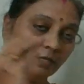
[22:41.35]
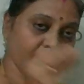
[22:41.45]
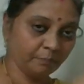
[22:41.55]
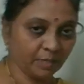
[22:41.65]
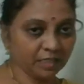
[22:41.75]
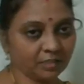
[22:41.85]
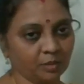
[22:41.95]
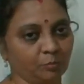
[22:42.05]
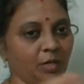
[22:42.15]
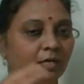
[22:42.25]
the best
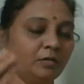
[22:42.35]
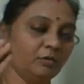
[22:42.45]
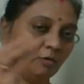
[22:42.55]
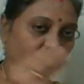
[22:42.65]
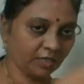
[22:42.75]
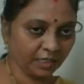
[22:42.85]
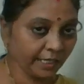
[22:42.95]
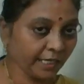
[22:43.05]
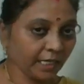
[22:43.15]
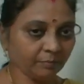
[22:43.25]
one or the
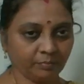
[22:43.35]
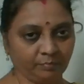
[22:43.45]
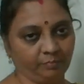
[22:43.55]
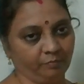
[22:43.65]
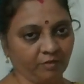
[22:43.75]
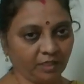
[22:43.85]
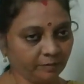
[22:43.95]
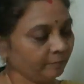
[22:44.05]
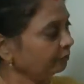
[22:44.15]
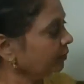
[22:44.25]
leading one.